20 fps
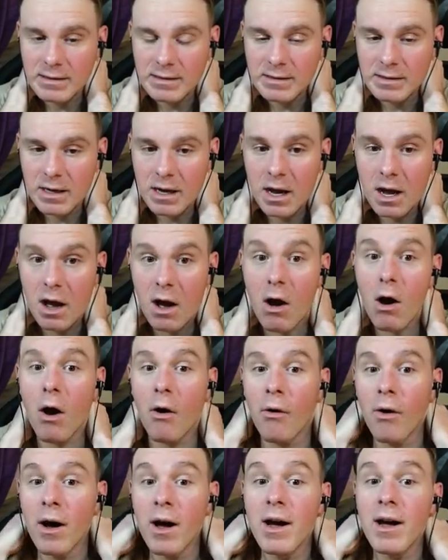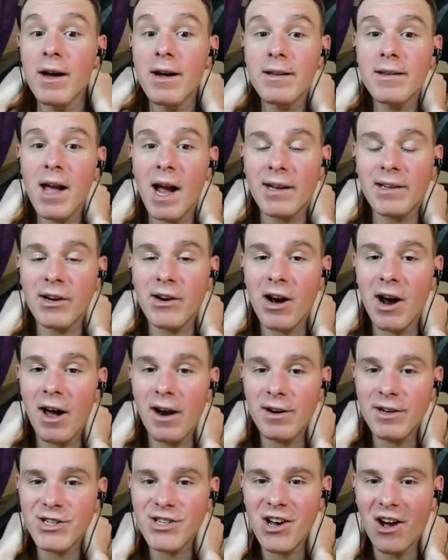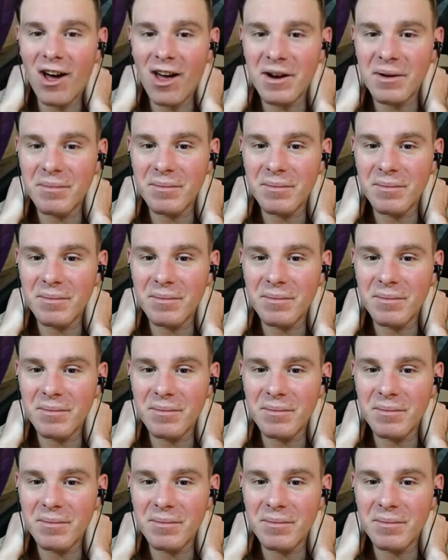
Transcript: Oh, Dr. Connors caught him.